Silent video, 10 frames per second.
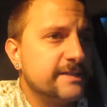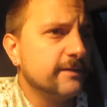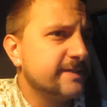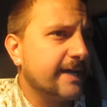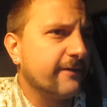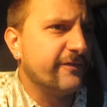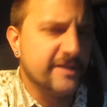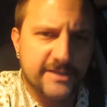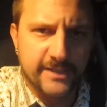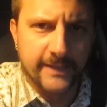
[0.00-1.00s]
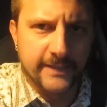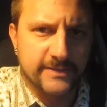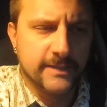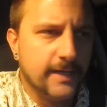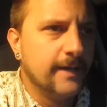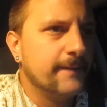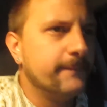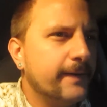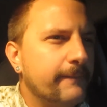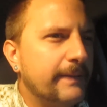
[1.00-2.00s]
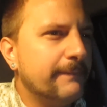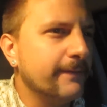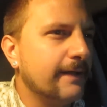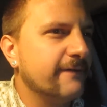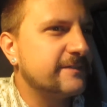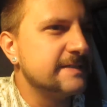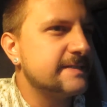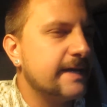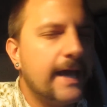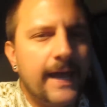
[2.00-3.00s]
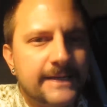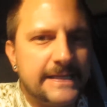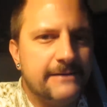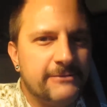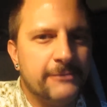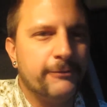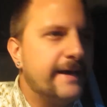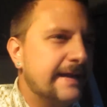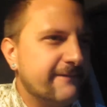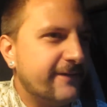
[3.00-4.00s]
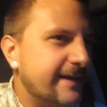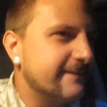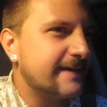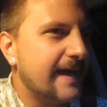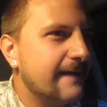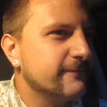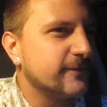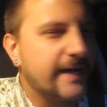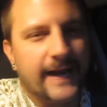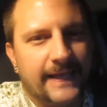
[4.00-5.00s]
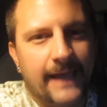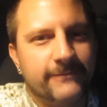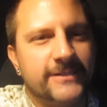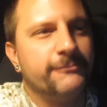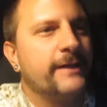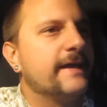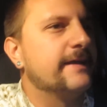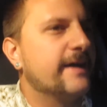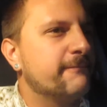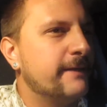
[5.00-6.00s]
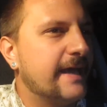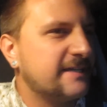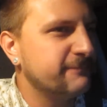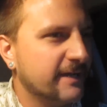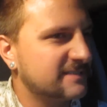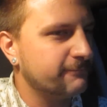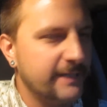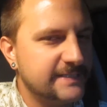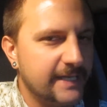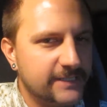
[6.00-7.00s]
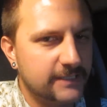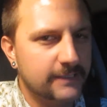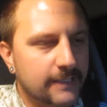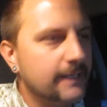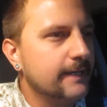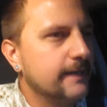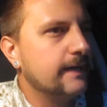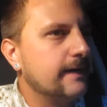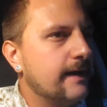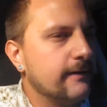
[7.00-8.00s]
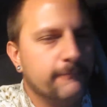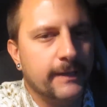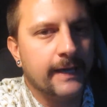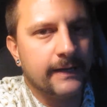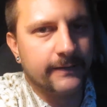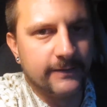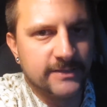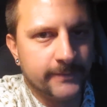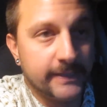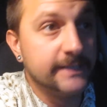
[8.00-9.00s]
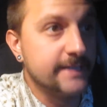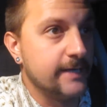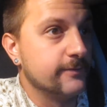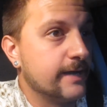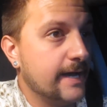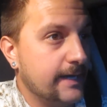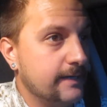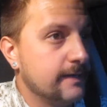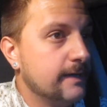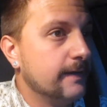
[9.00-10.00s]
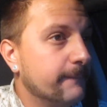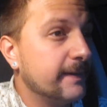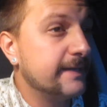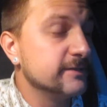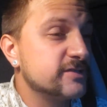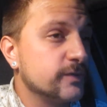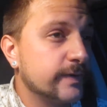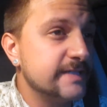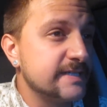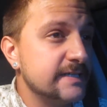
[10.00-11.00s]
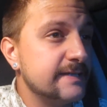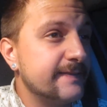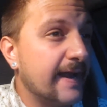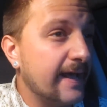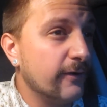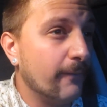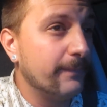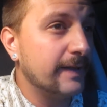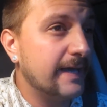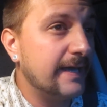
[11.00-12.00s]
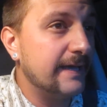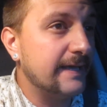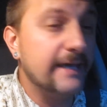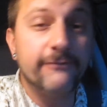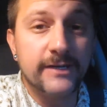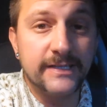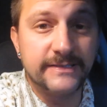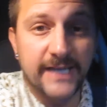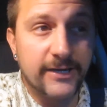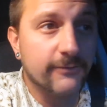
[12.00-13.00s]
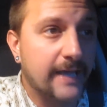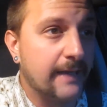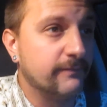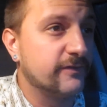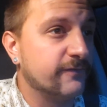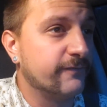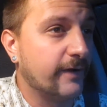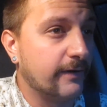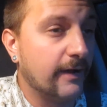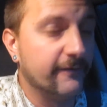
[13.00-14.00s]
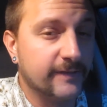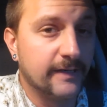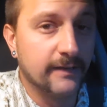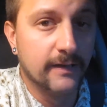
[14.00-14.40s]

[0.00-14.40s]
don't take offense to this, but people often say, Hey Tim, do you play any video games? What kind of games do you play? Do you play Xbox or PlayStation? Uh, I don't play any of those. I'm a Nintendo guy. But here's the reason that I don't play even Nintendo games very often